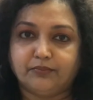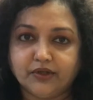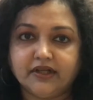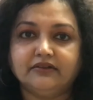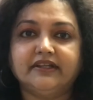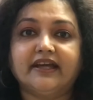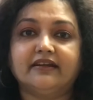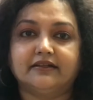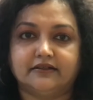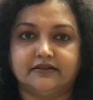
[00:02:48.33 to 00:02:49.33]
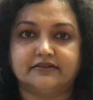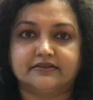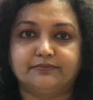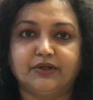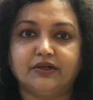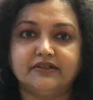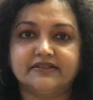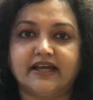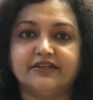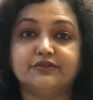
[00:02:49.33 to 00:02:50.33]
Put down the characters
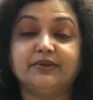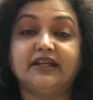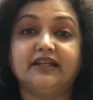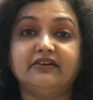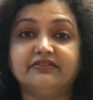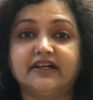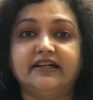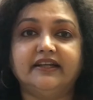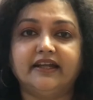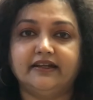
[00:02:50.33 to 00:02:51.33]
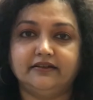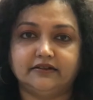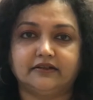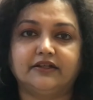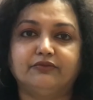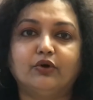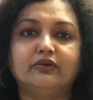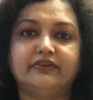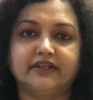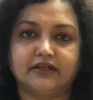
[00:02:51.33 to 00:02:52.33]
because there has to be enough content
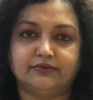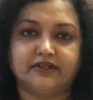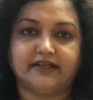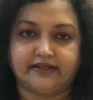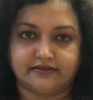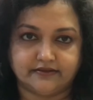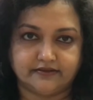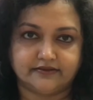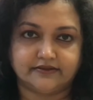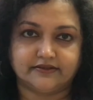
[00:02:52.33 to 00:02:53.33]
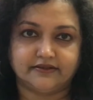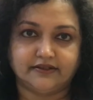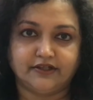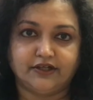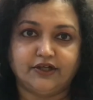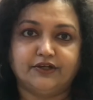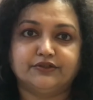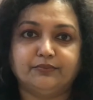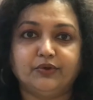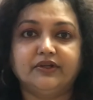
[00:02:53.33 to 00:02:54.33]
revolving around the characters.
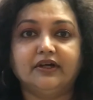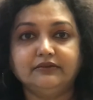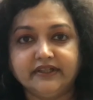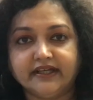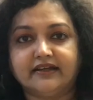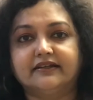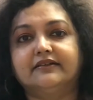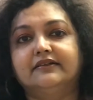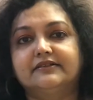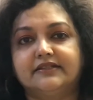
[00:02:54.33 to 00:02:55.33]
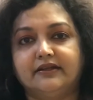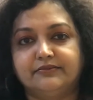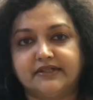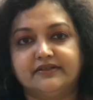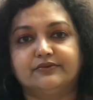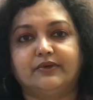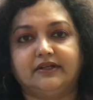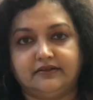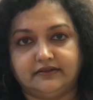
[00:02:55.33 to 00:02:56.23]
So put down the characters' names as well,